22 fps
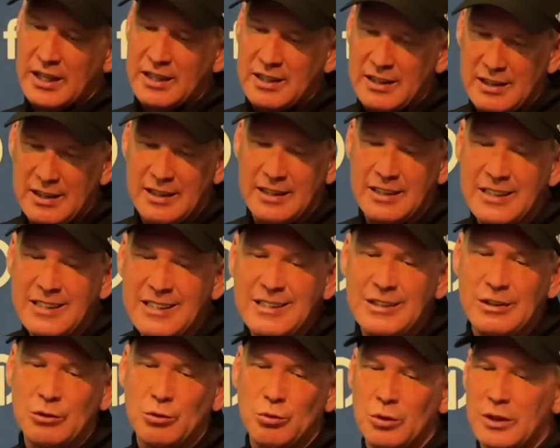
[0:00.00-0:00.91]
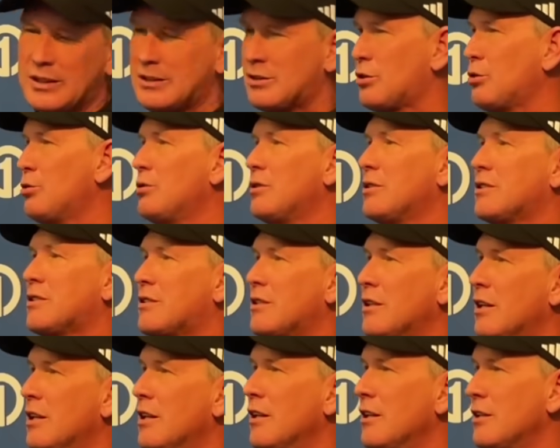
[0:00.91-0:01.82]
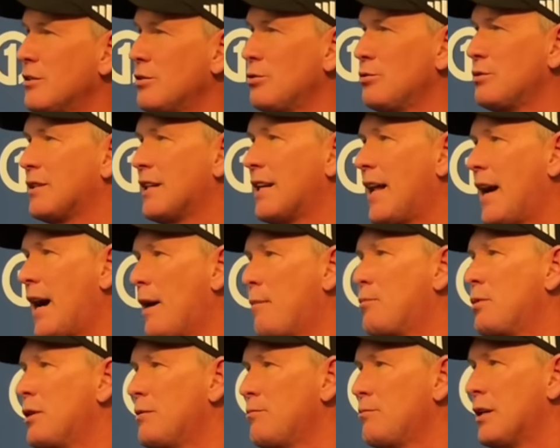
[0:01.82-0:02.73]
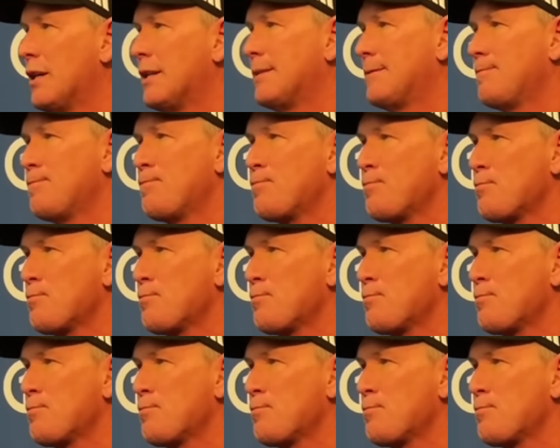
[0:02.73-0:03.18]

and he knew it as soon as it happened. But